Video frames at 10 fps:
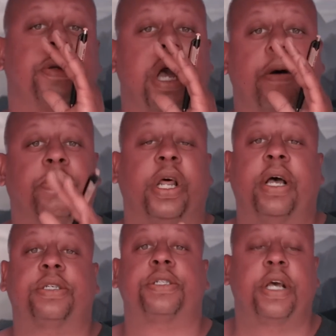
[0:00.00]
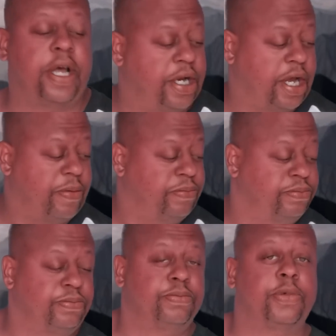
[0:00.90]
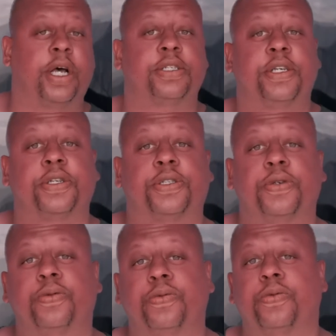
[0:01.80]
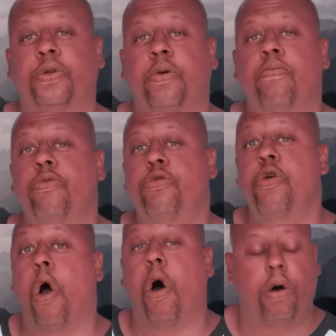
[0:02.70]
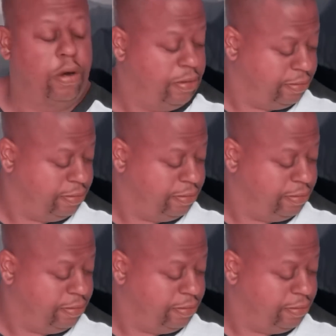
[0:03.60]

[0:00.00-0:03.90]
God bless. And um, I'll see you soon. Yo.